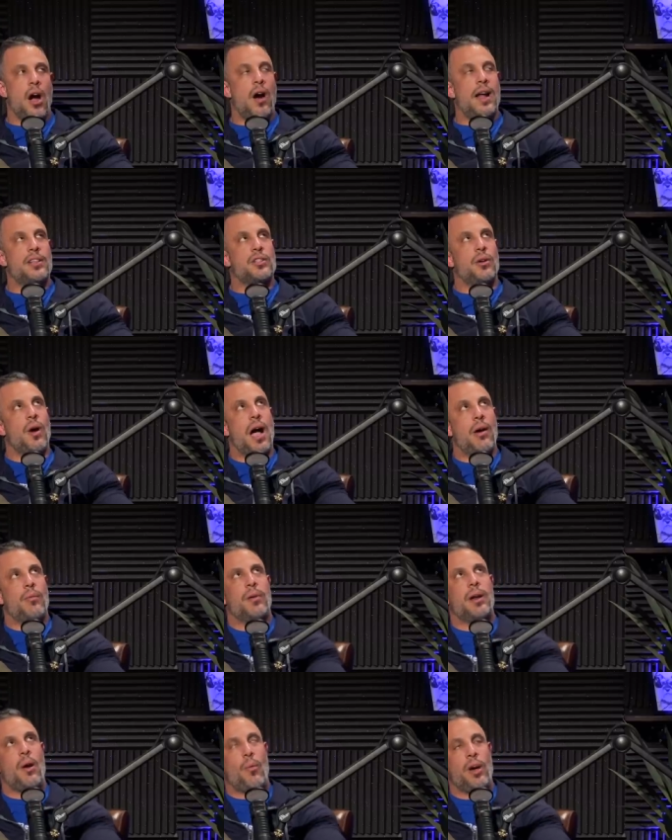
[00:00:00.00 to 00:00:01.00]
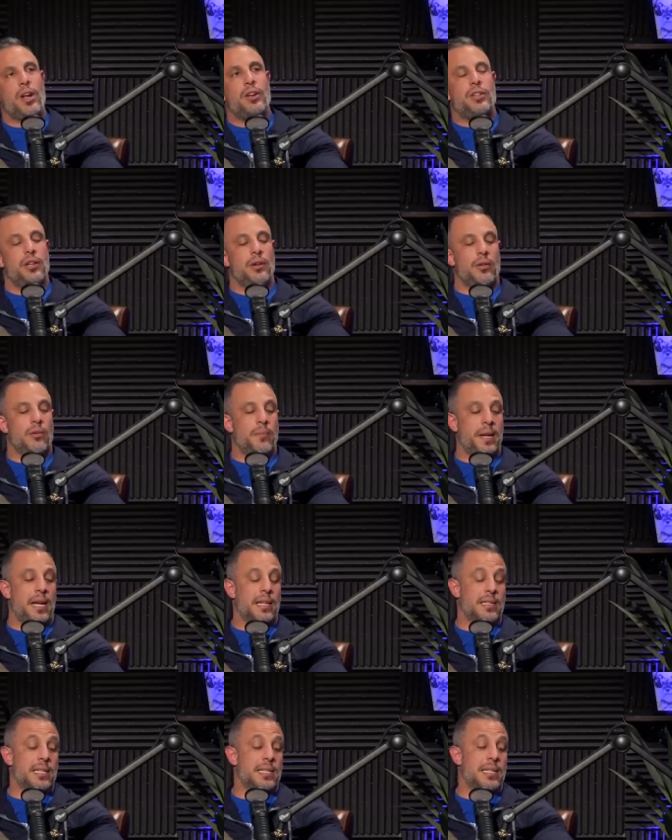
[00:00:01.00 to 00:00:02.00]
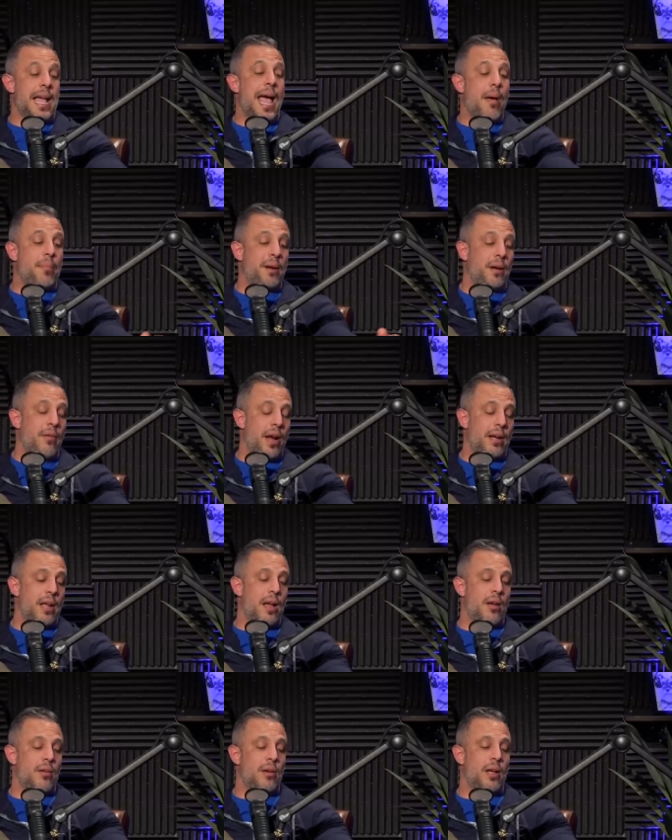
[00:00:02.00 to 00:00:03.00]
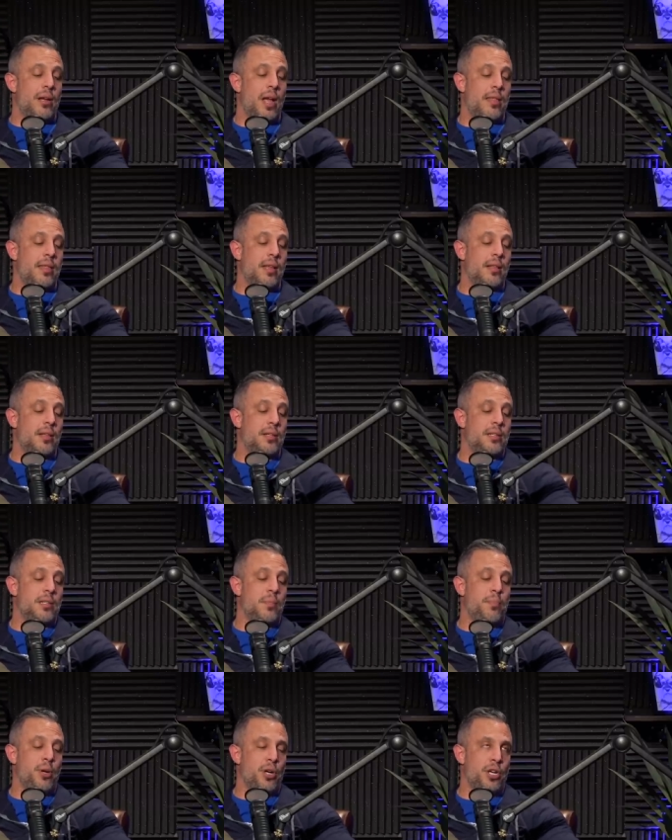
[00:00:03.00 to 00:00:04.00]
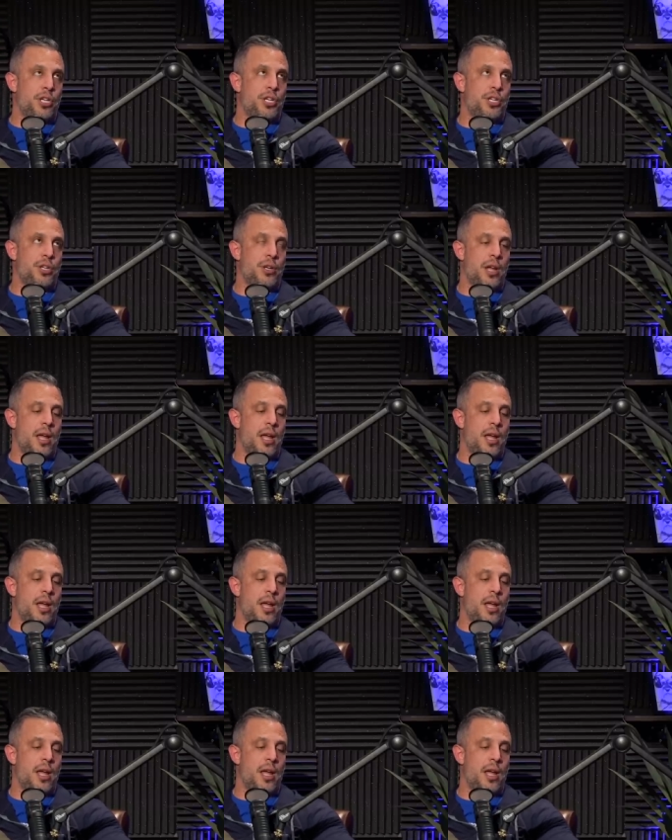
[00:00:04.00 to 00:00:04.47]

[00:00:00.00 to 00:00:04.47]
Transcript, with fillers: All right, so what I want to do, because this is happening right now, and I think this is a push,